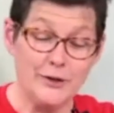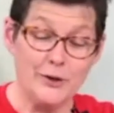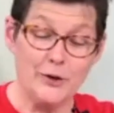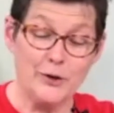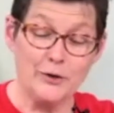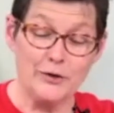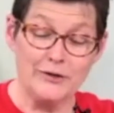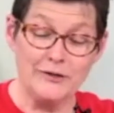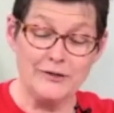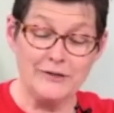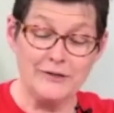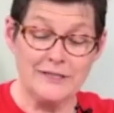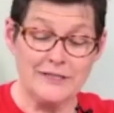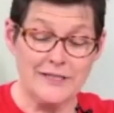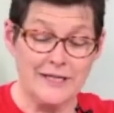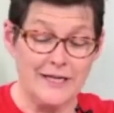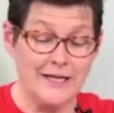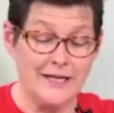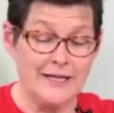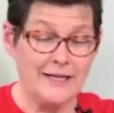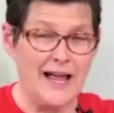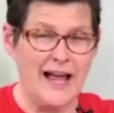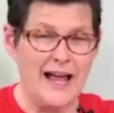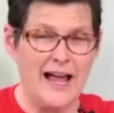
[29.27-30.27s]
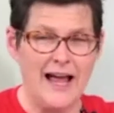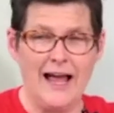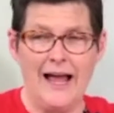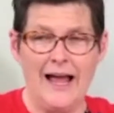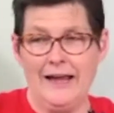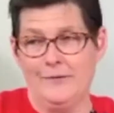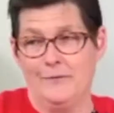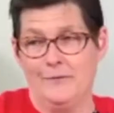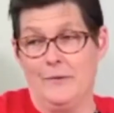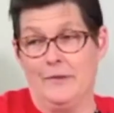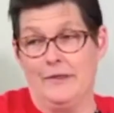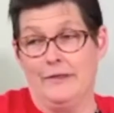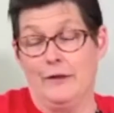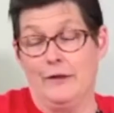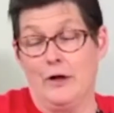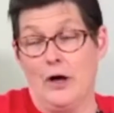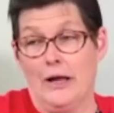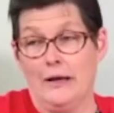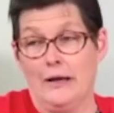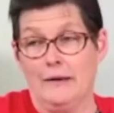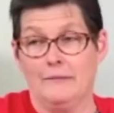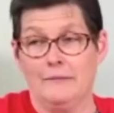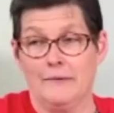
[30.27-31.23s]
hurdles, and I thought,